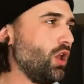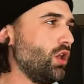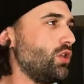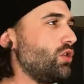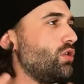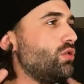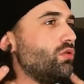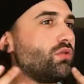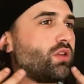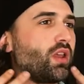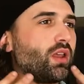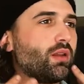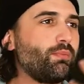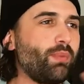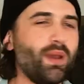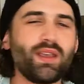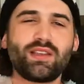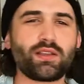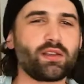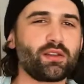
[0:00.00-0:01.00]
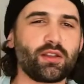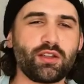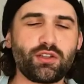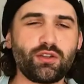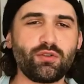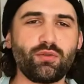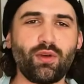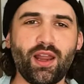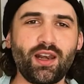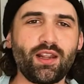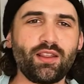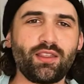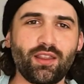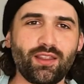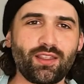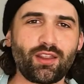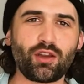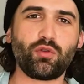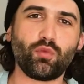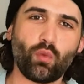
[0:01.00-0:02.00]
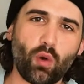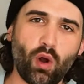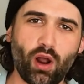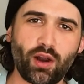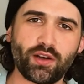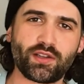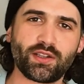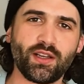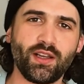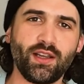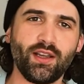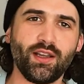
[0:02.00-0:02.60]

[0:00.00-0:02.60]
you can basically do anything that you want